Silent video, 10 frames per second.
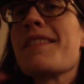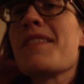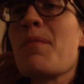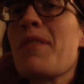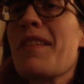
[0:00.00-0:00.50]

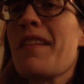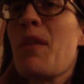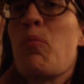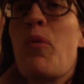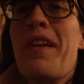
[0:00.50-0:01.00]
something that they
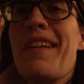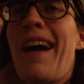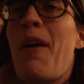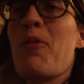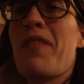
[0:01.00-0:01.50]
pointed
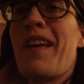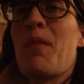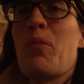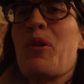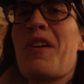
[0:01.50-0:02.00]
out with
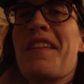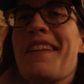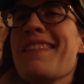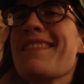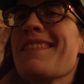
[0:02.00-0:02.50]
like Bill
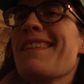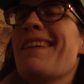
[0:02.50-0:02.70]
Clinton.